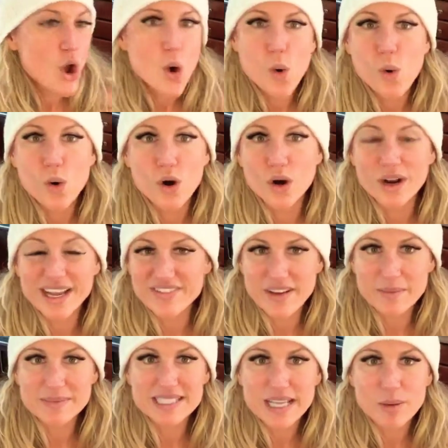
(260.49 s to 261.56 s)
Or if
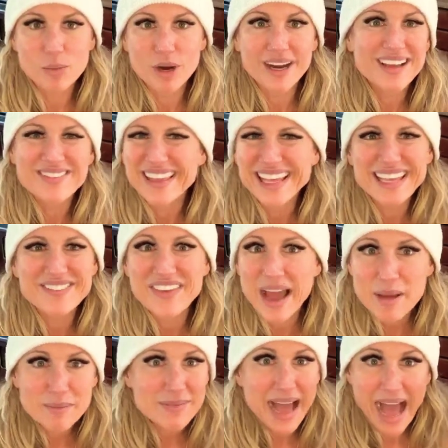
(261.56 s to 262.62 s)
I'm somewhere, if
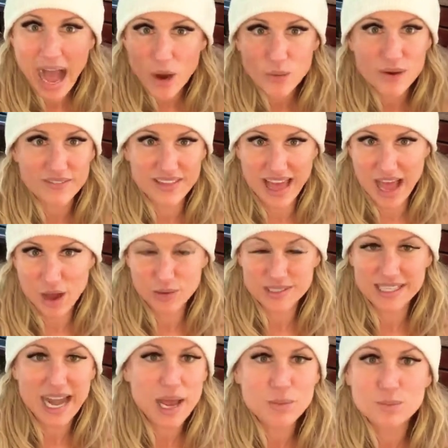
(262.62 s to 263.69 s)
I'm out of the house
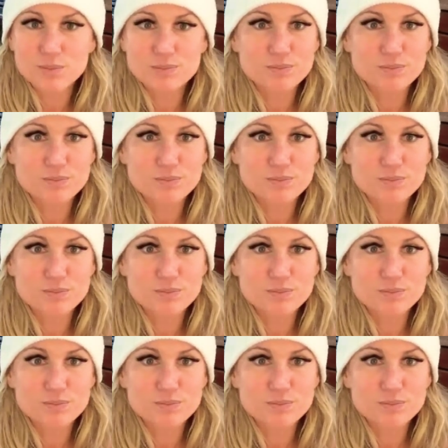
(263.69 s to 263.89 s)
and I